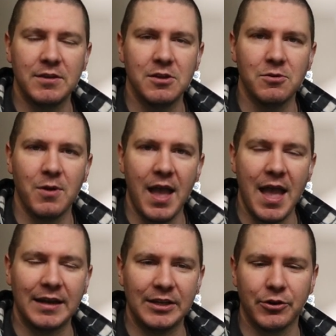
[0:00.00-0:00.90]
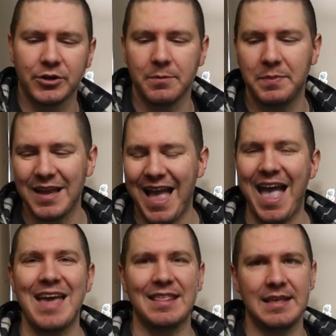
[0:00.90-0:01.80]
you and you're to be
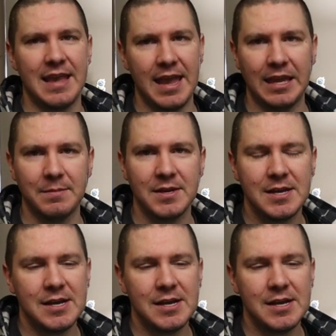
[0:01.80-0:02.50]
ahead of the game